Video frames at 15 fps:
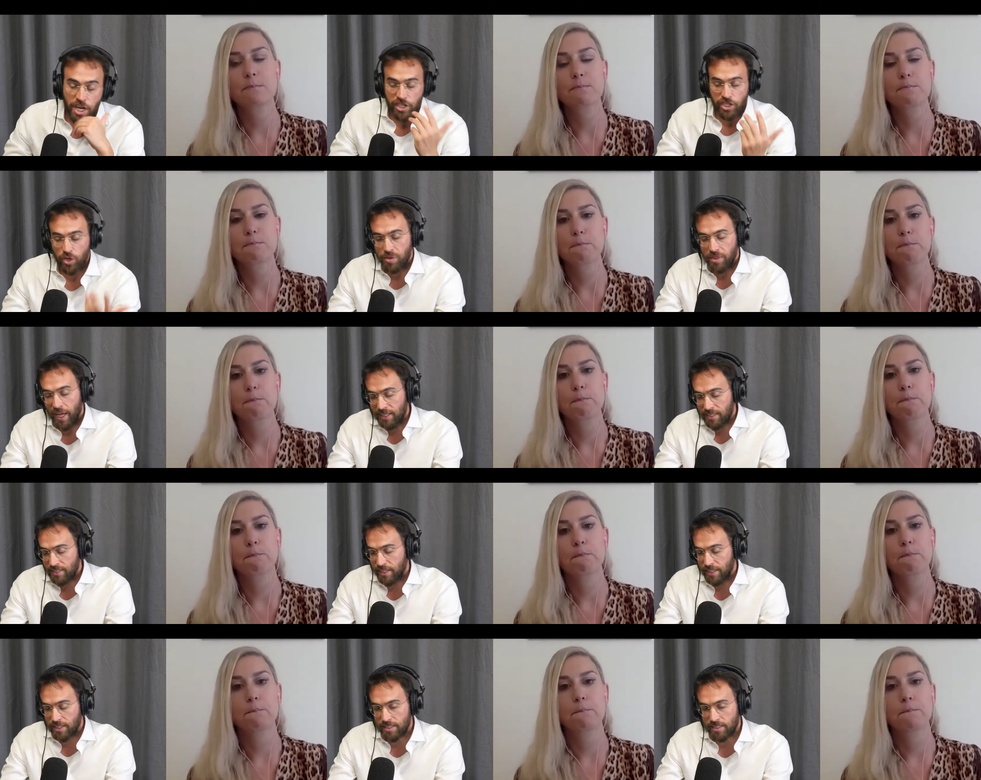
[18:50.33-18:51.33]
Speaker 1: So in that
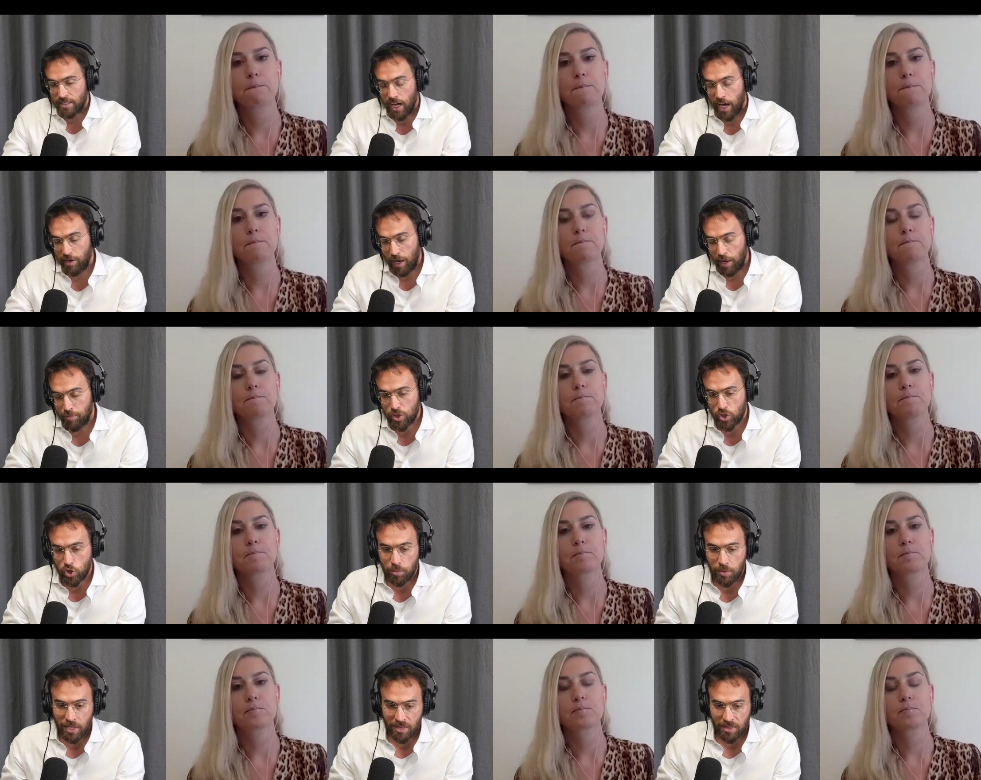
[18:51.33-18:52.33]
sense, I, I'm
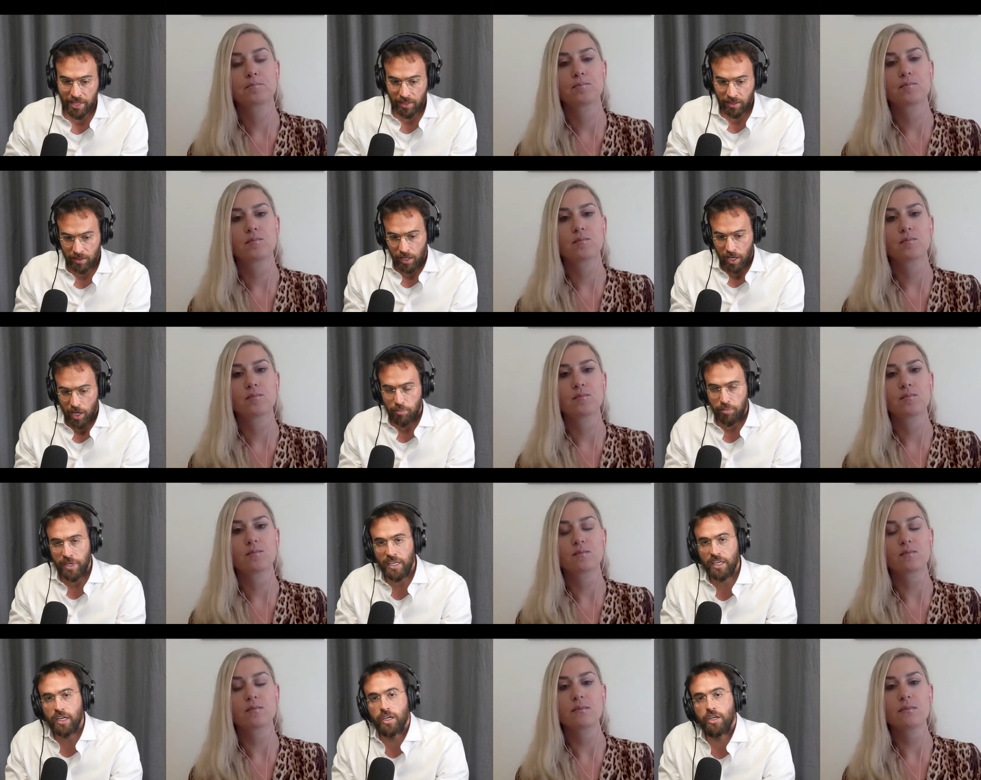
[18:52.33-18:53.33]
assuming that
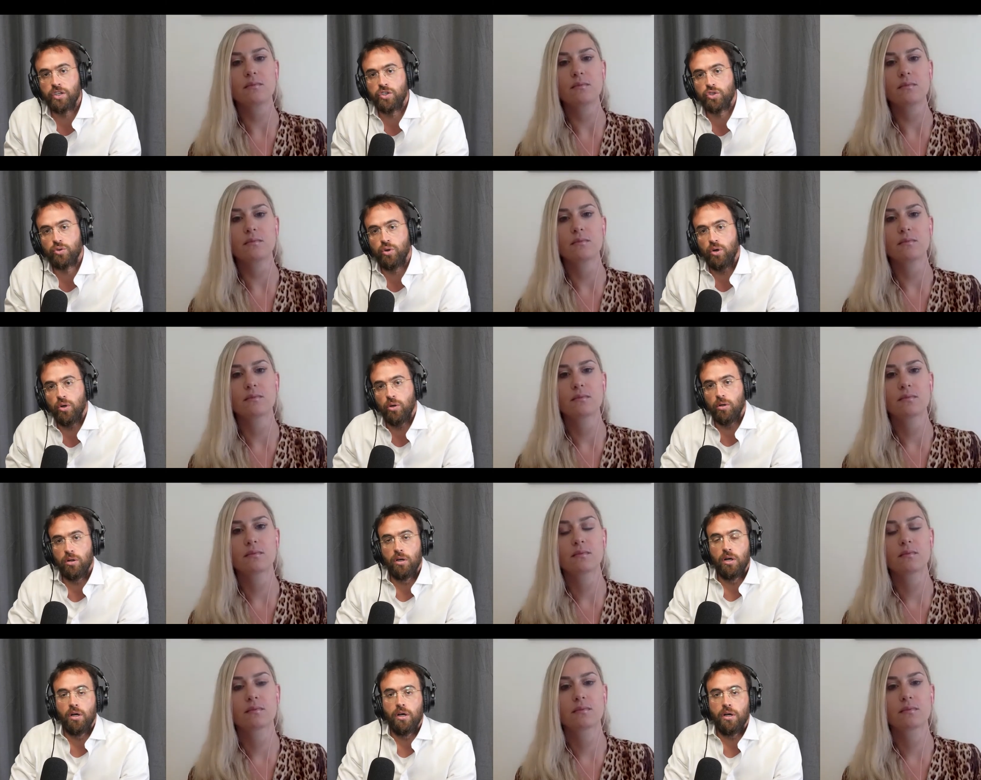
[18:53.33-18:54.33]
being in control
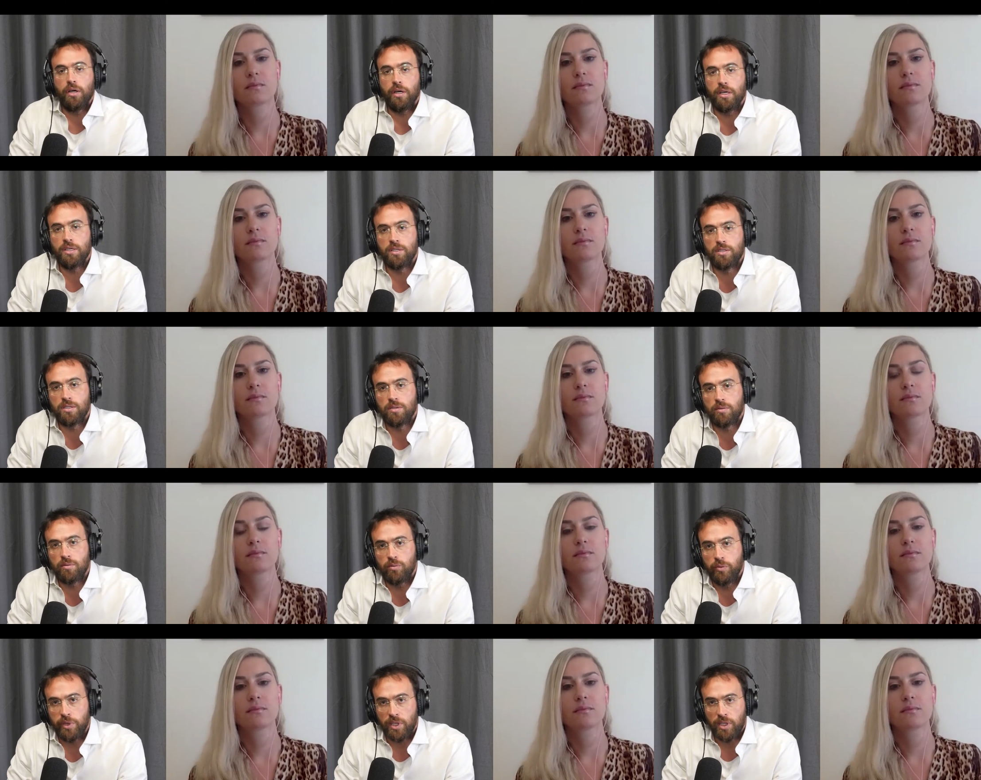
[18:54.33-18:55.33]
is
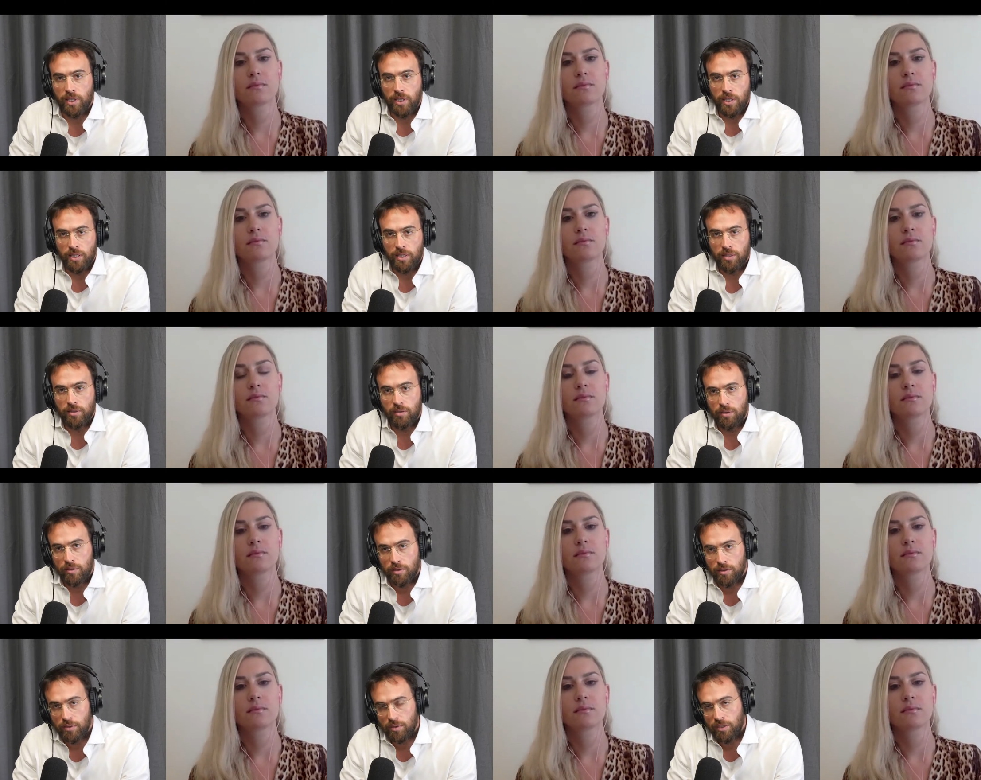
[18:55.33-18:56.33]
really
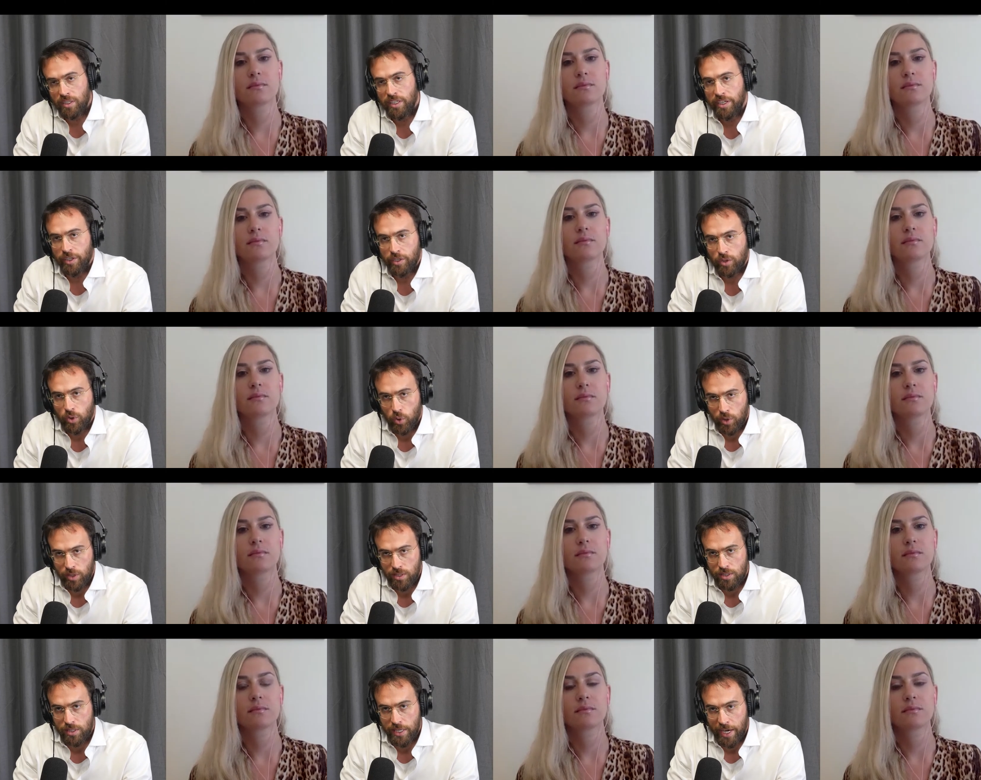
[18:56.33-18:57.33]
geared
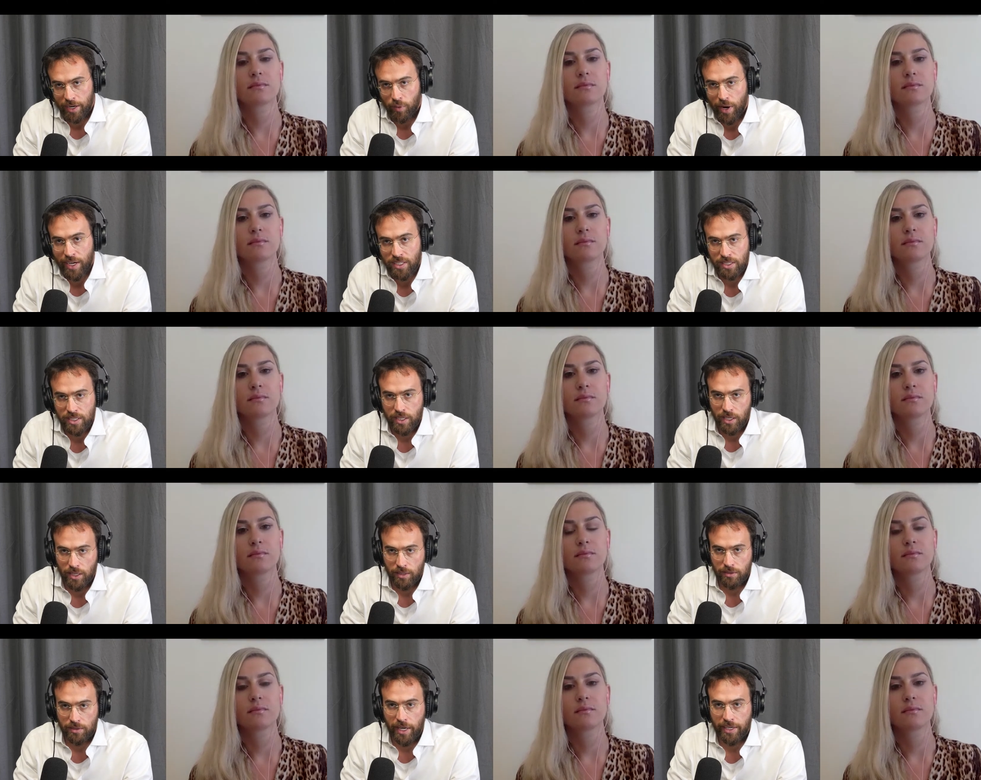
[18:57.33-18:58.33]
towards the
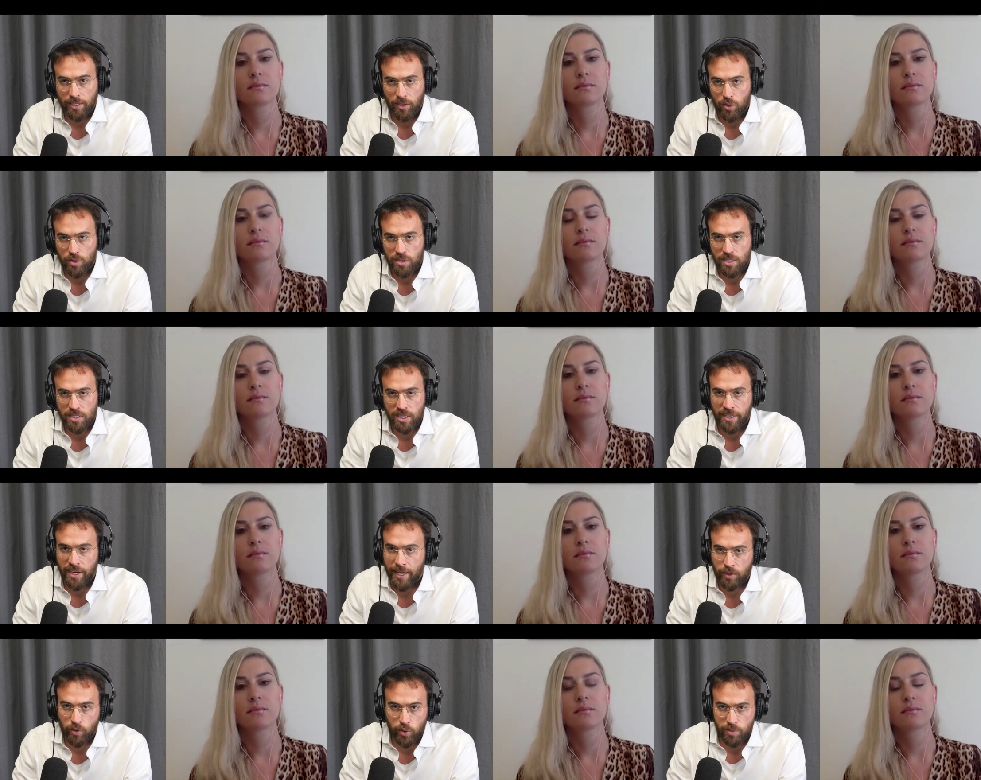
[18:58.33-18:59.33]
anorexia diagnosis and
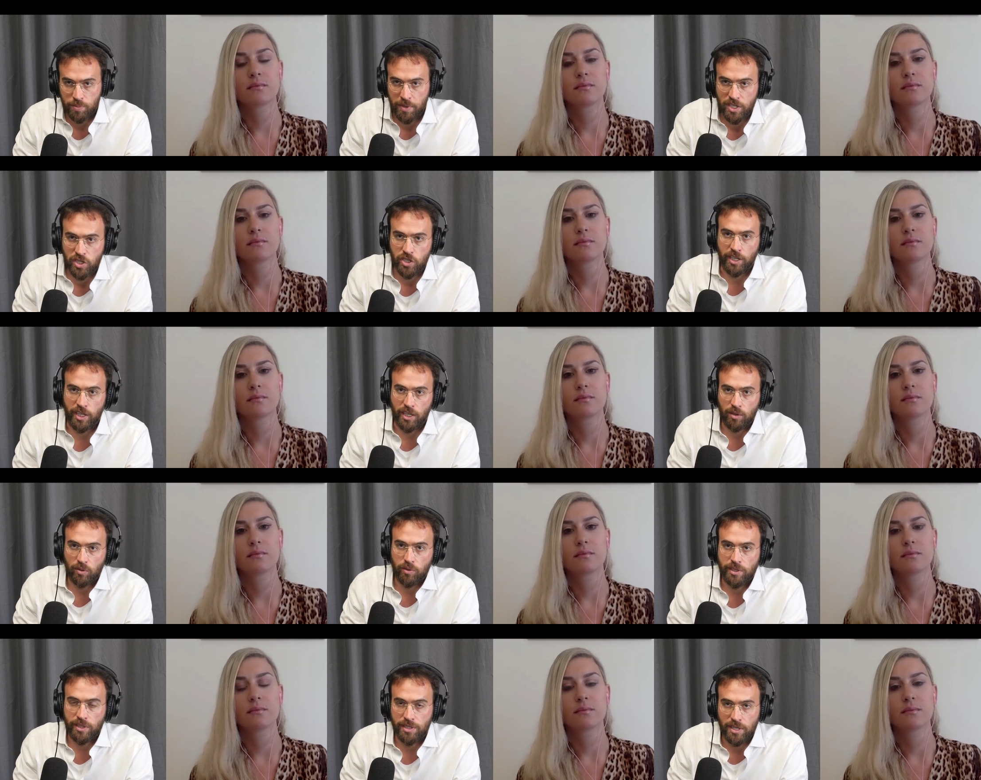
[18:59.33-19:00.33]
not towards binge eating,
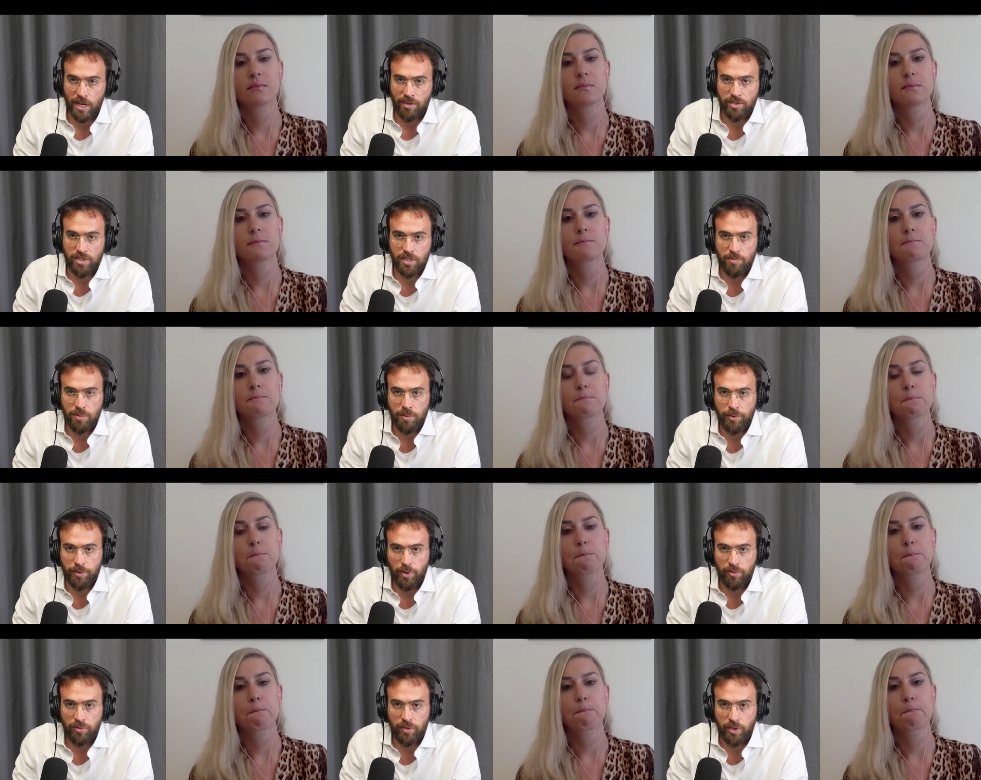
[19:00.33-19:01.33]
because obviously people
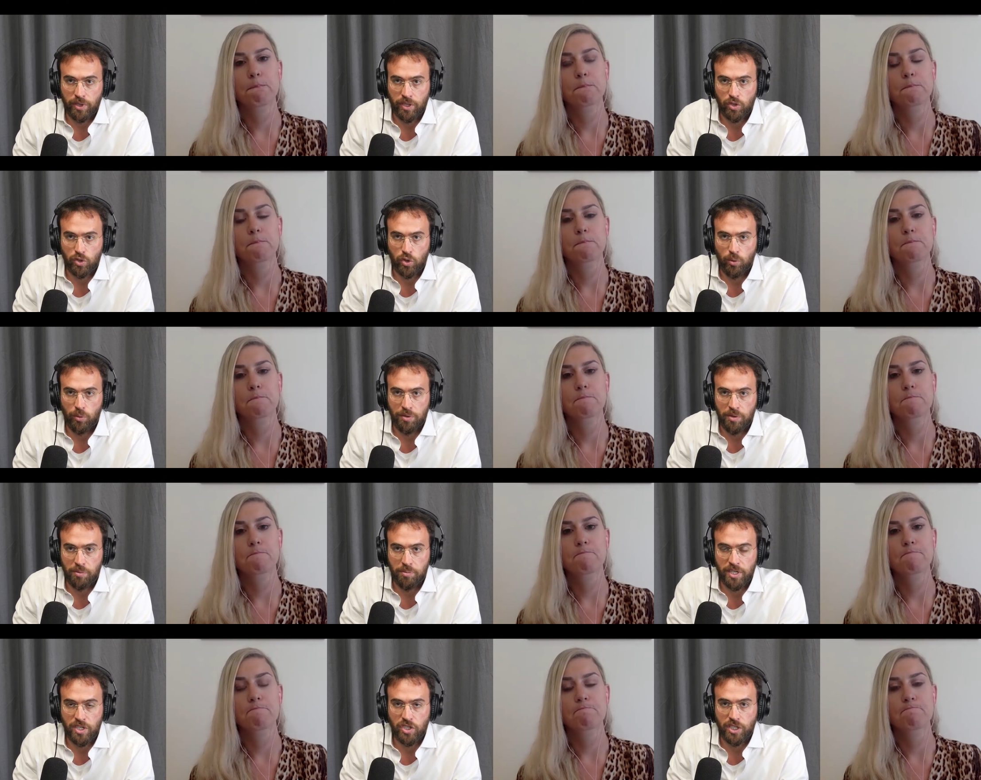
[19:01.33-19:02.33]
don't feel in control when they're
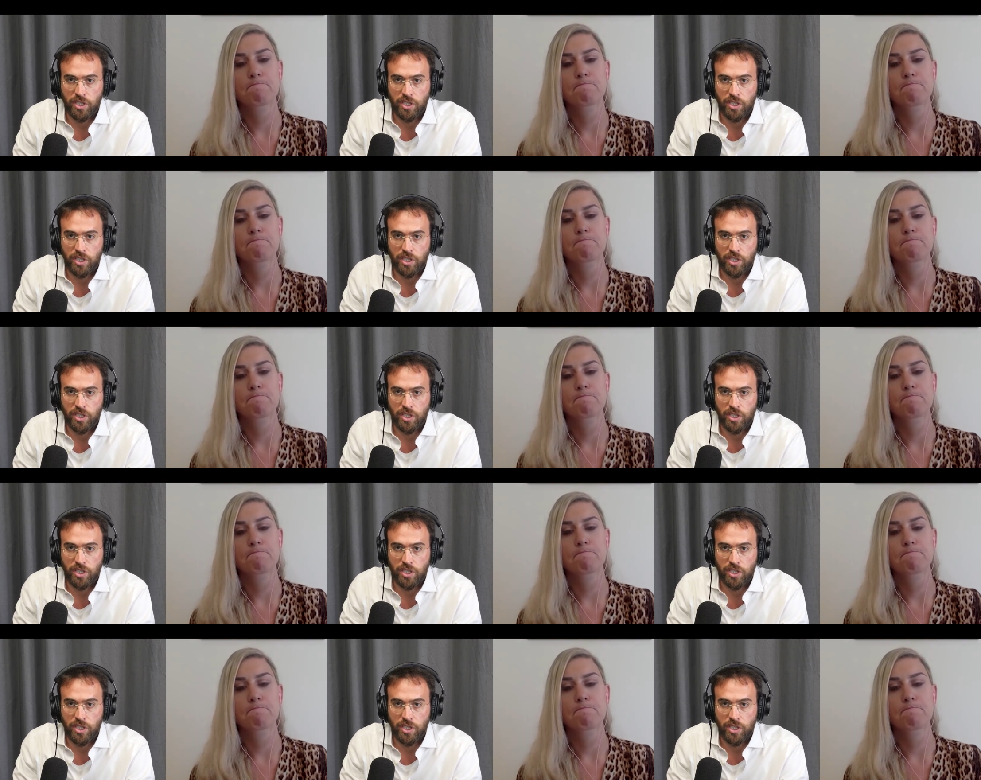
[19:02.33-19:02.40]
binge